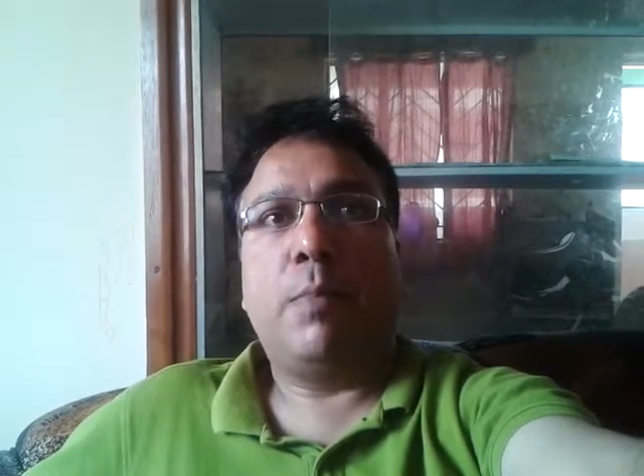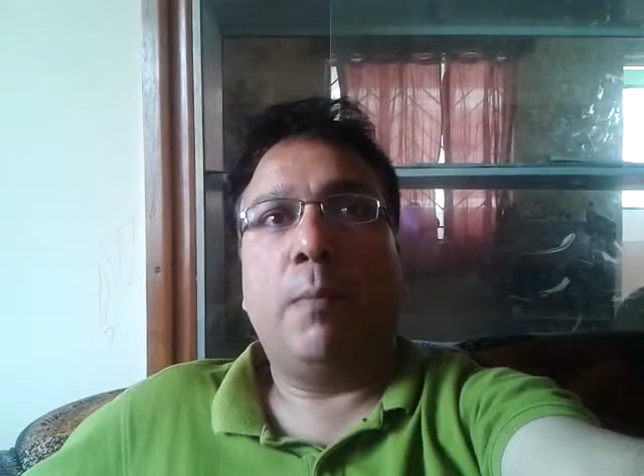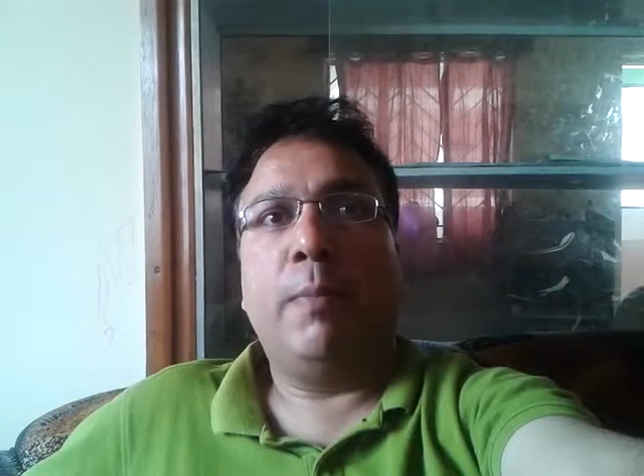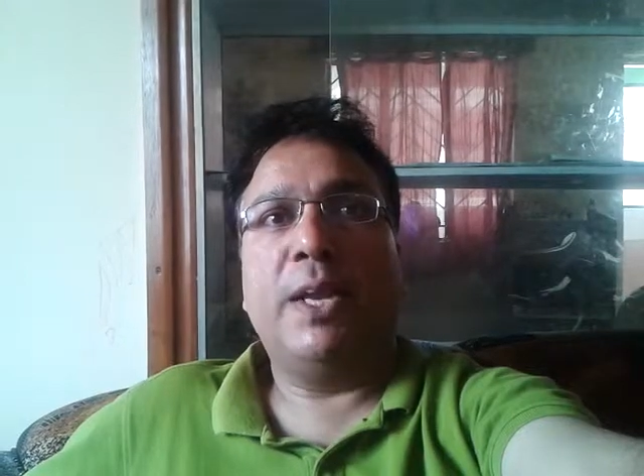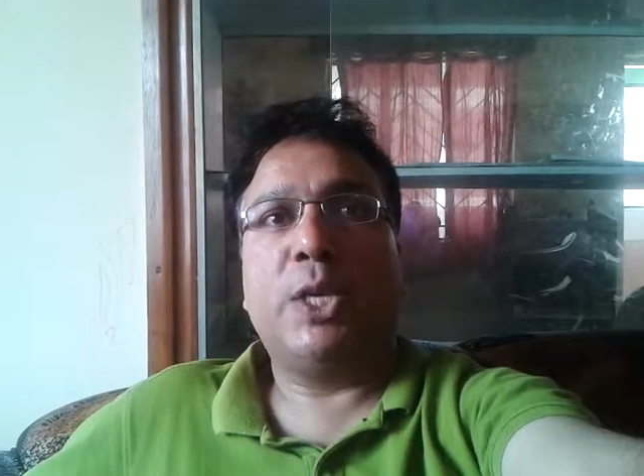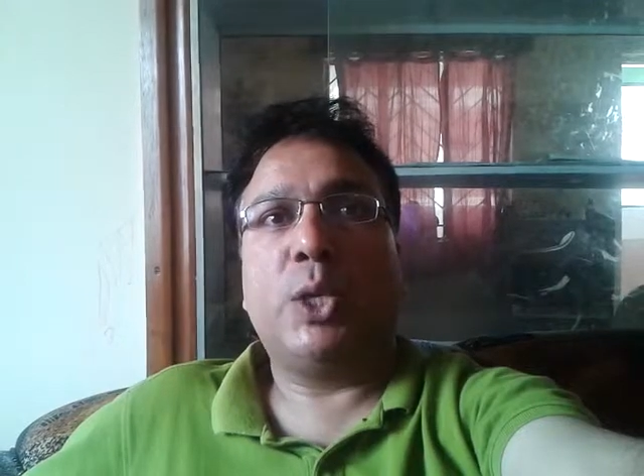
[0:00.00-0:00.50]

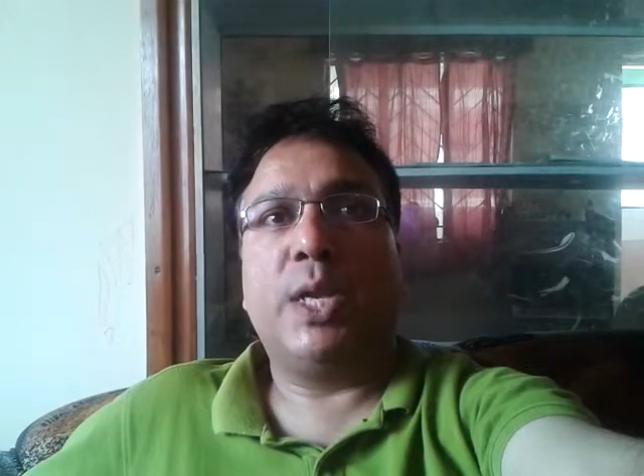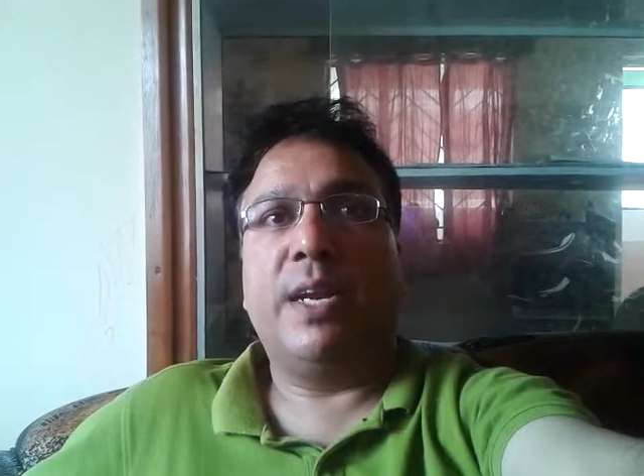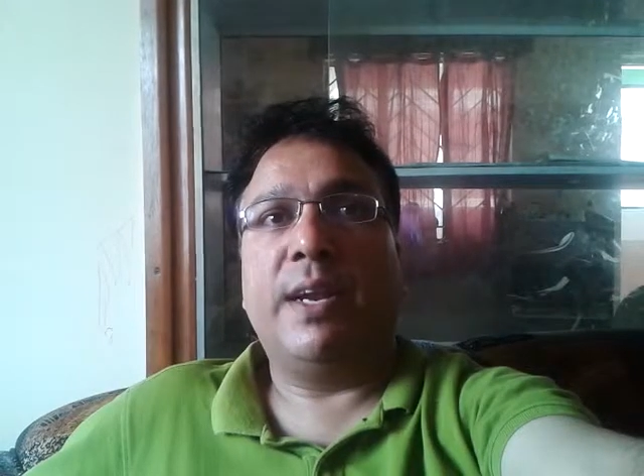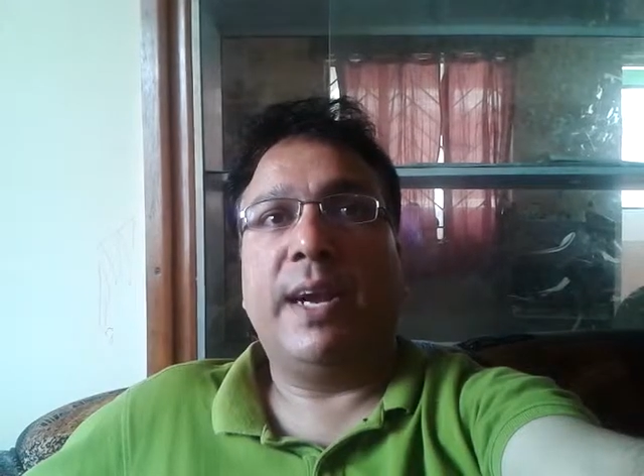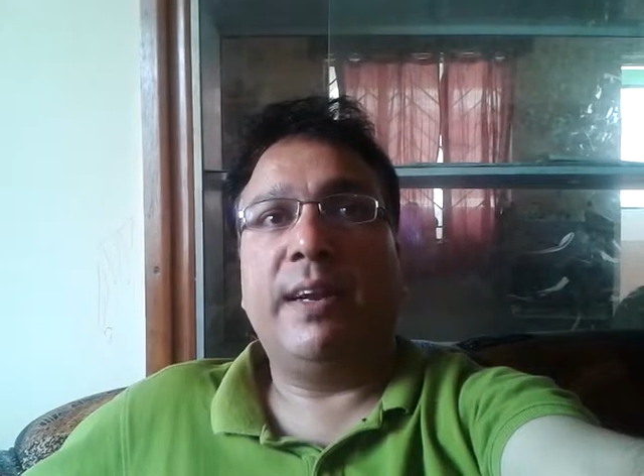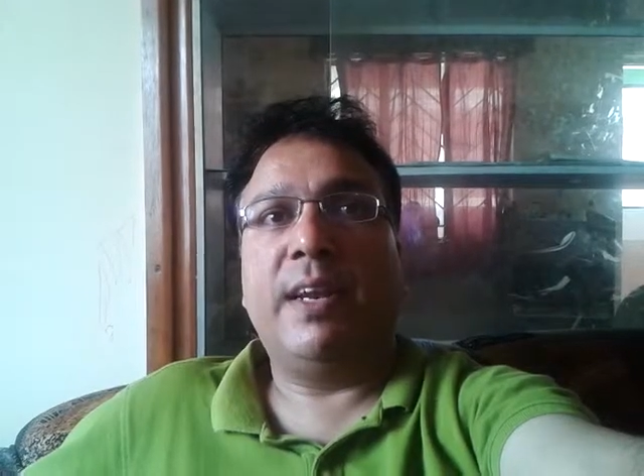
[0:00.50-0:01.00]
published in
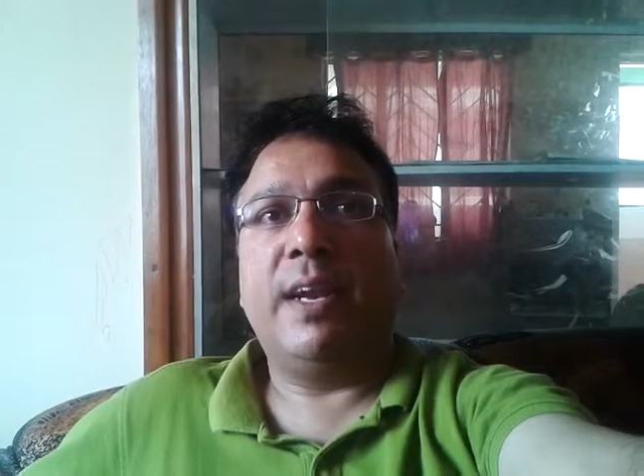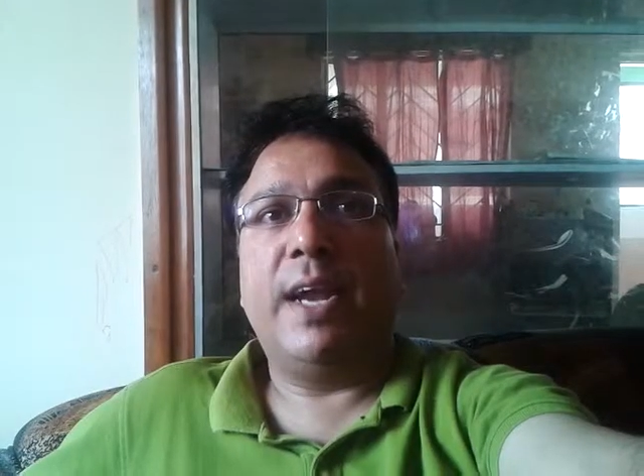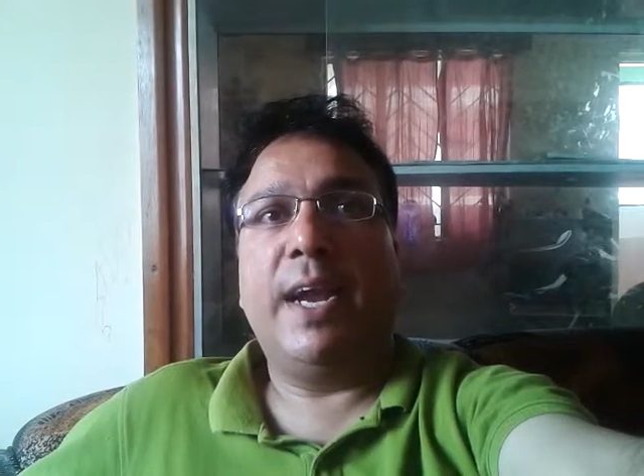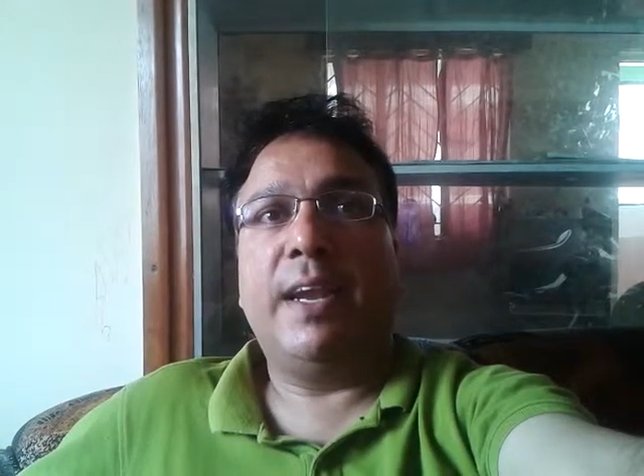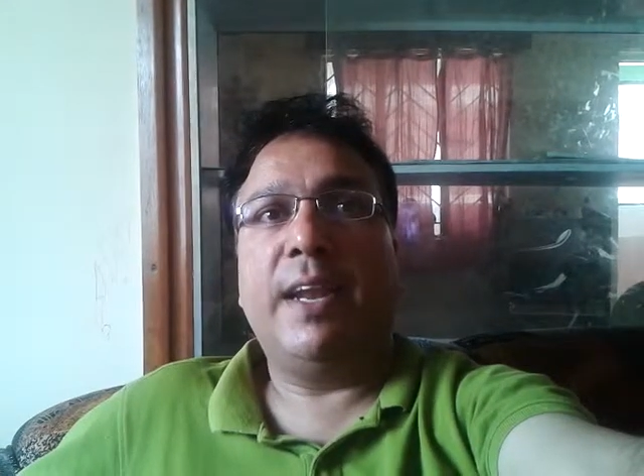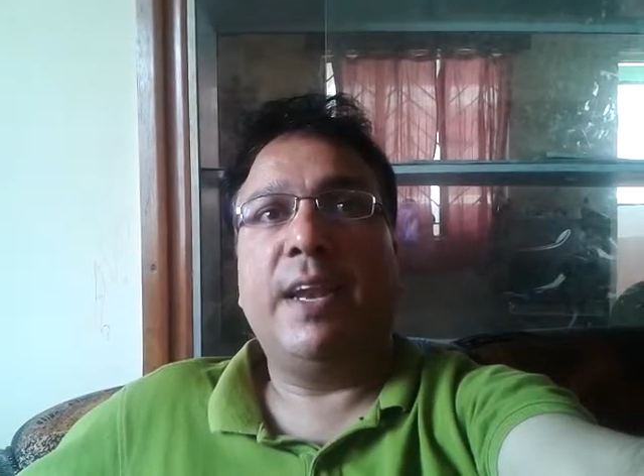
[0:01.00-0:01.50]

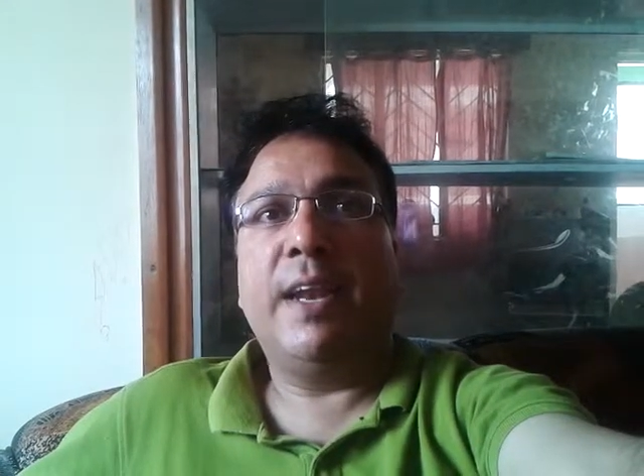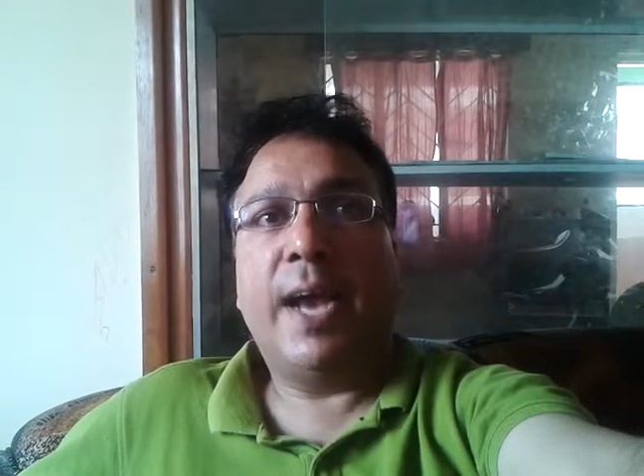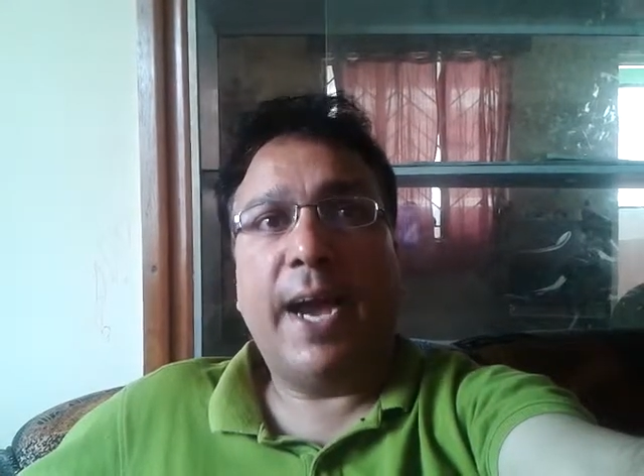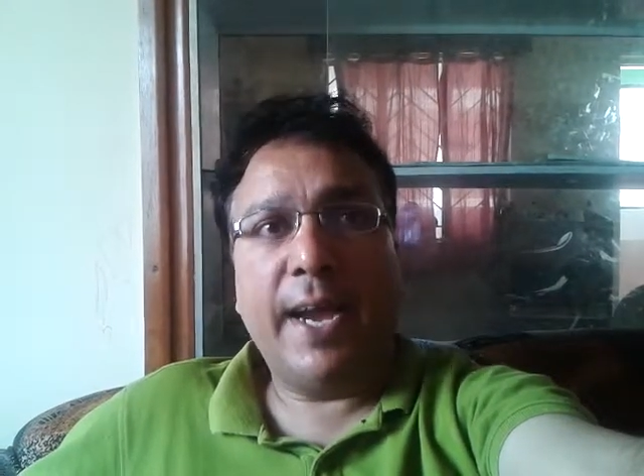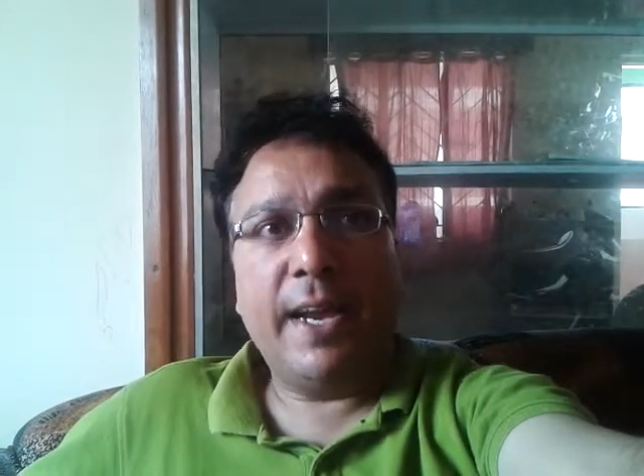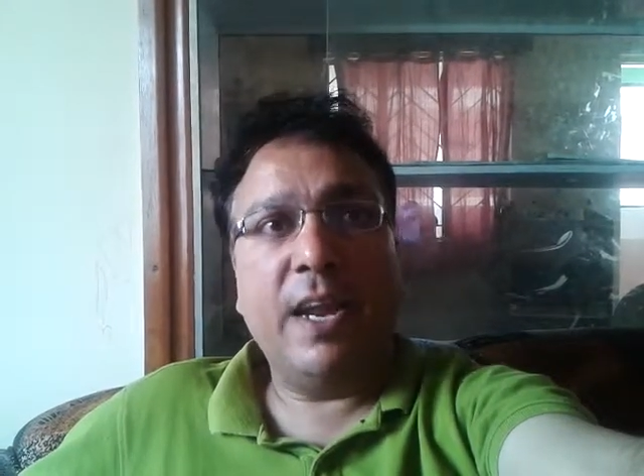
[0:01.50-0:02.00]

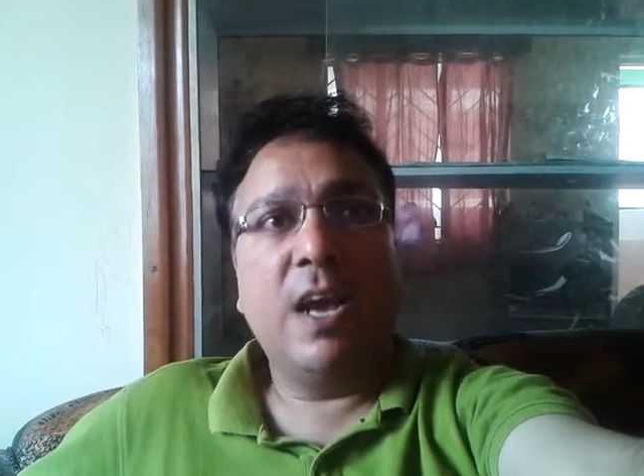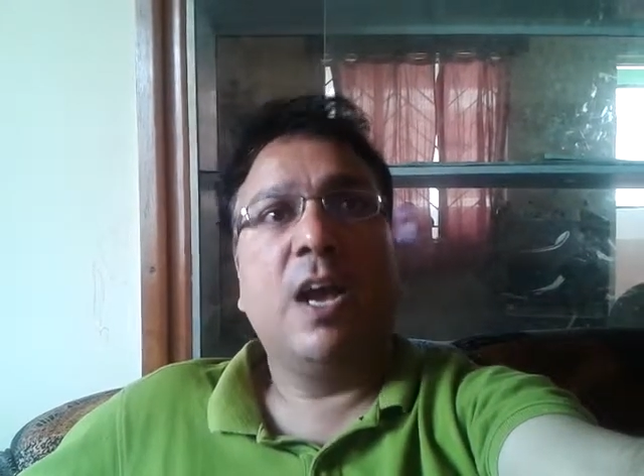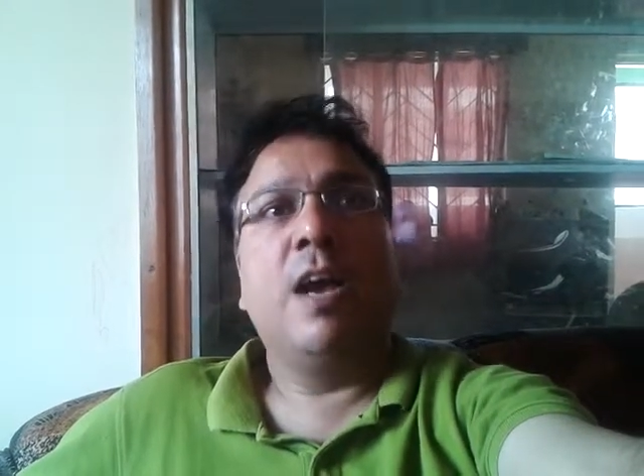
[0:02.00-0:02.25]
1989,